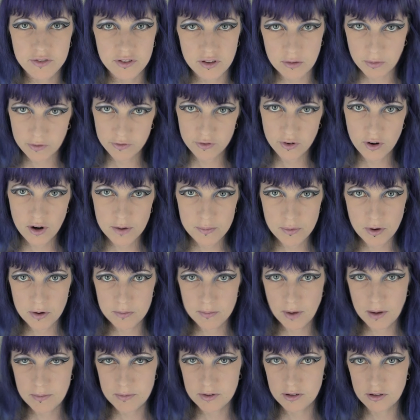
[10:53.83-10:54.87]
so before I put
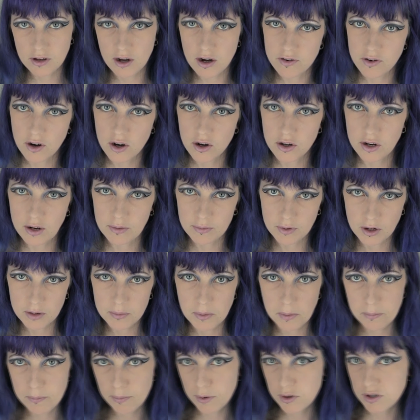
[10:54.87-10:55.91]
my mascara on, I'm going
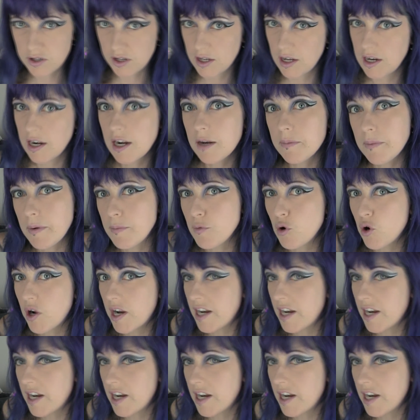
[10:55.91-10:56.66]
to be putting a little bit more